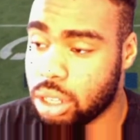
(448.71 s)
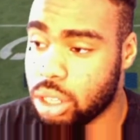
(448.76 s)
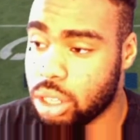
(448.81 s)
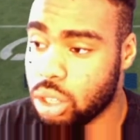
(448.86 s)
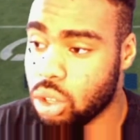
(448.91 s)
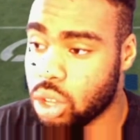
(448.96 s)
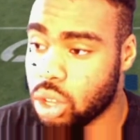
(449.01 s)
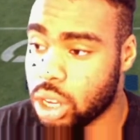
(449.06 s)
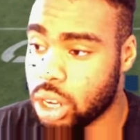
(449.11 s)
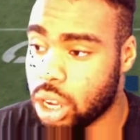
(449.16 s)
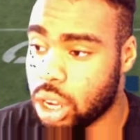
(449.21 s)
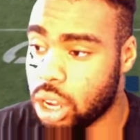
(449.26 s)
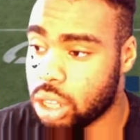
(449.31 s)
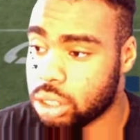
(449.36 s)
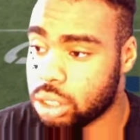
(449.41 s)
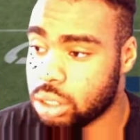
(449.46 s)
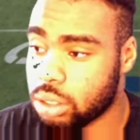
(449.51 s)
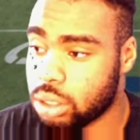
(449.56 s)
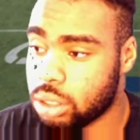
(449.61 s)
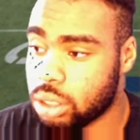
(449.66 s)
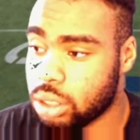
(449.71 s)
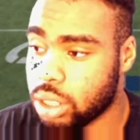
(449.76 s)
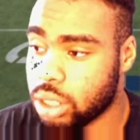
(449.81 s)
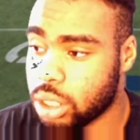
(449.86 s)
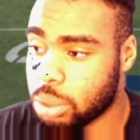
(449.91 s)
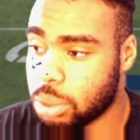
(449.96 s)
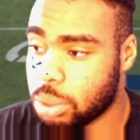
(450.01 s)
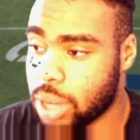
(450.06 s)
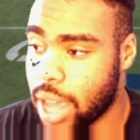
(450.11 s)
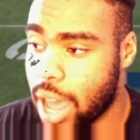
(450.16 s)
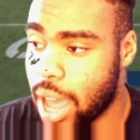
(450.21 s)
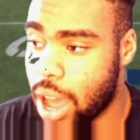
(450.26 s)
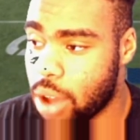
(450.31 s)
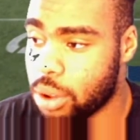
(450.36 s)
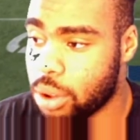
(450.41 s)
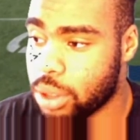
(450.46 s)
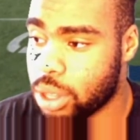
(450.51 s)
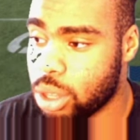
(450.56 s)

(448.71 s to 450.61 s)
You can also do this without